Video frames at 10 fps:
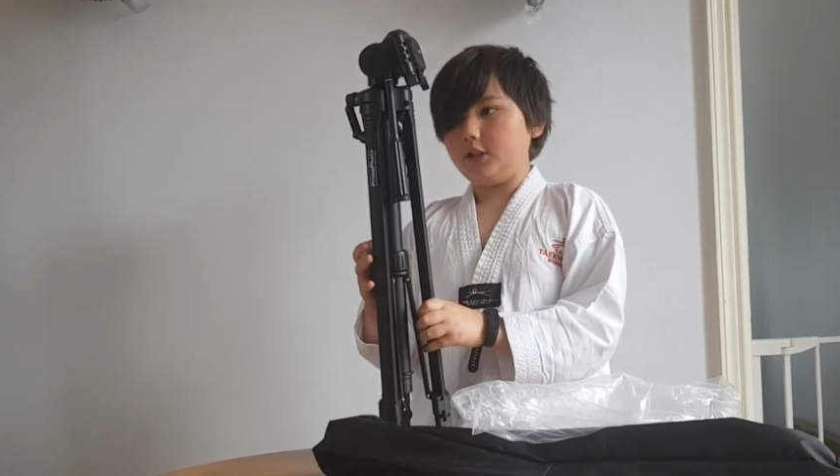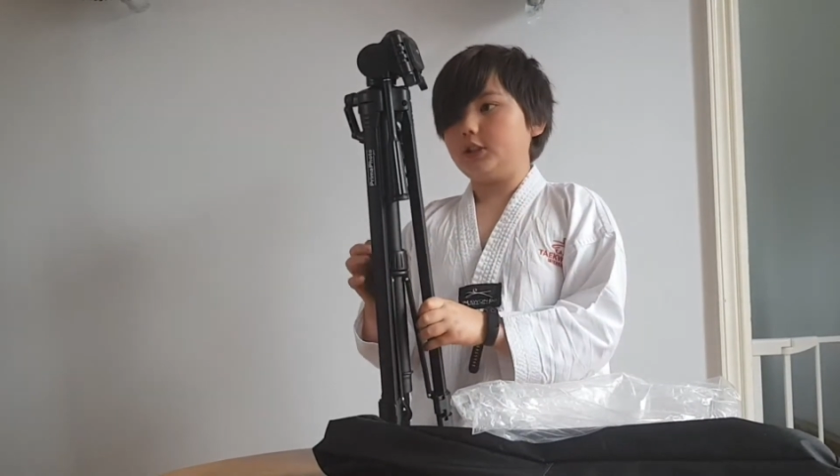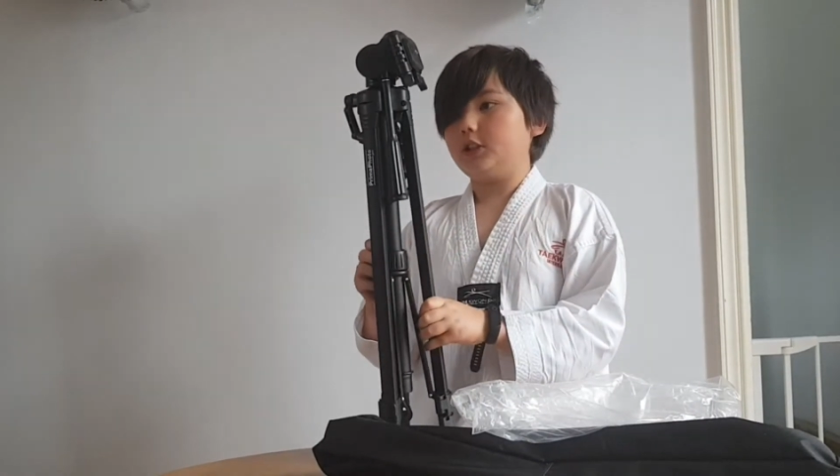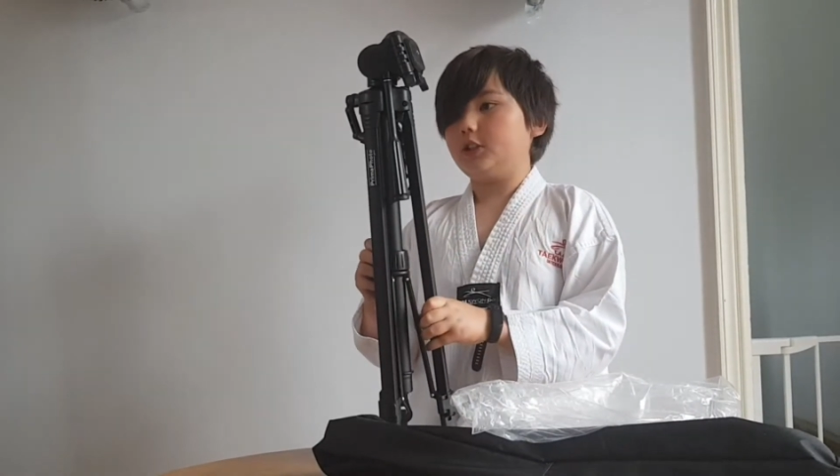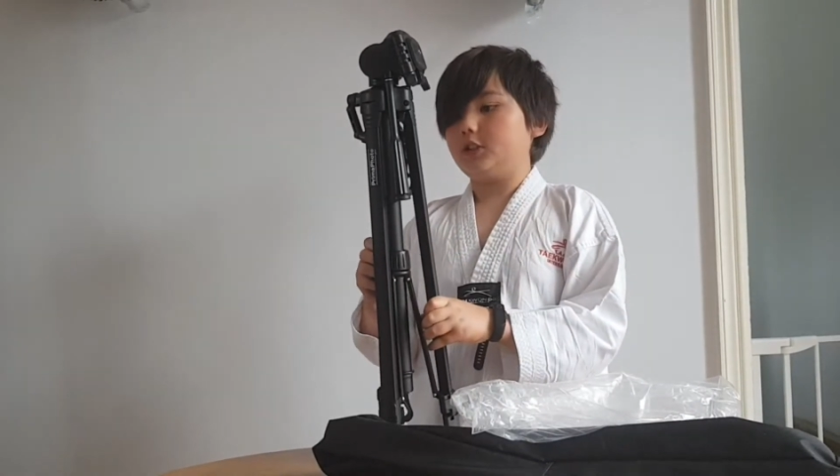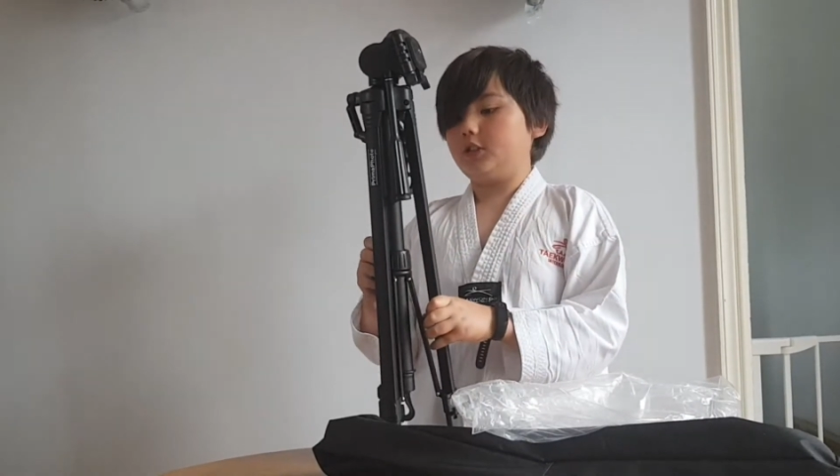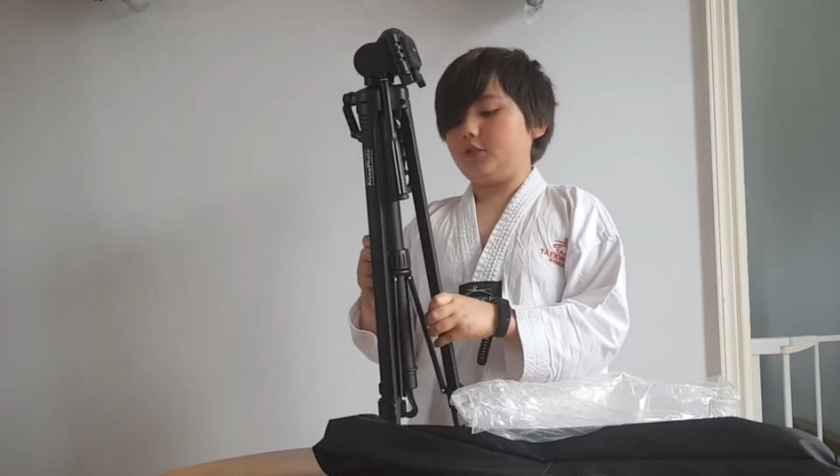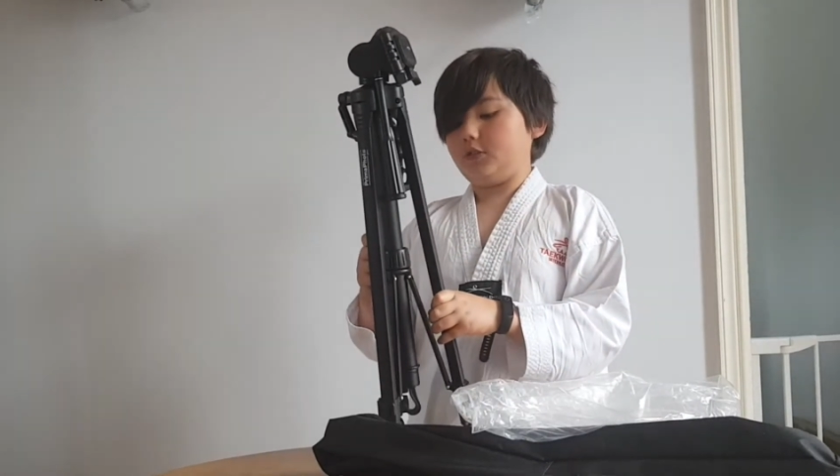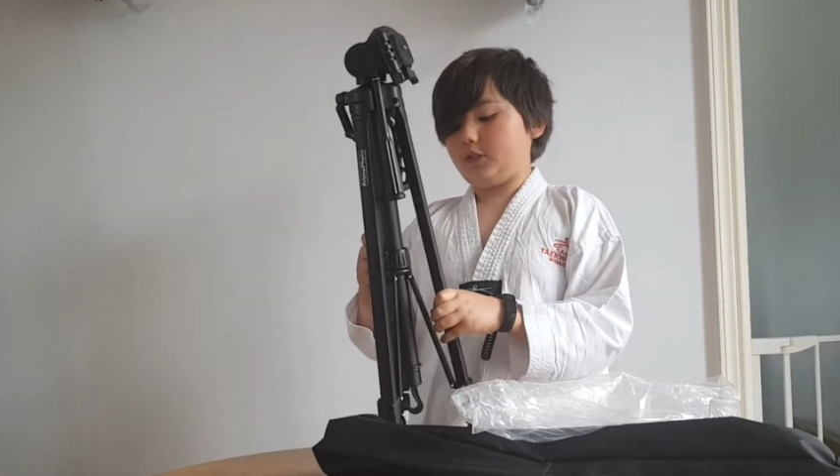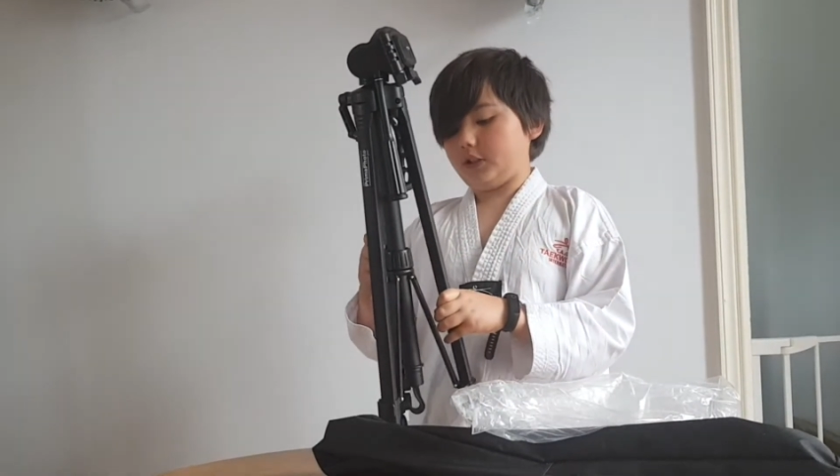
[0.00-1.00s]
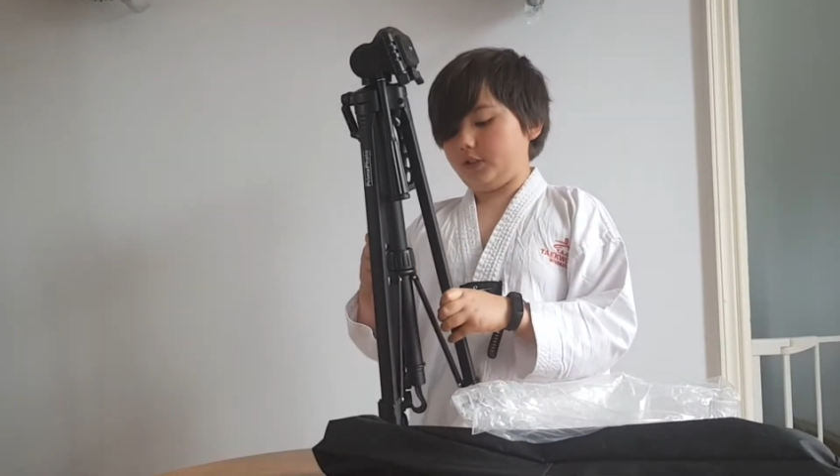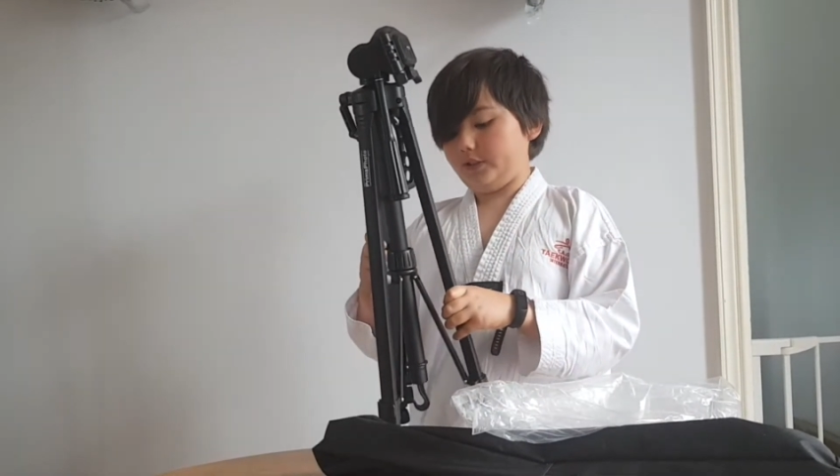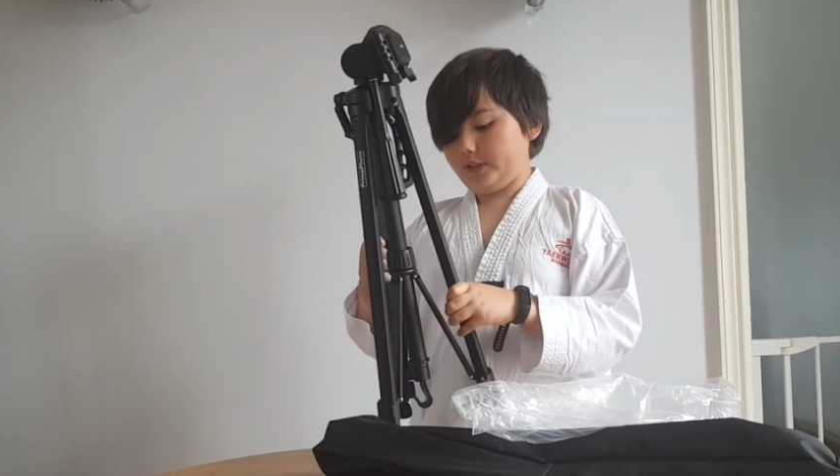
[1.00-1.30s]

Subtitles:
So how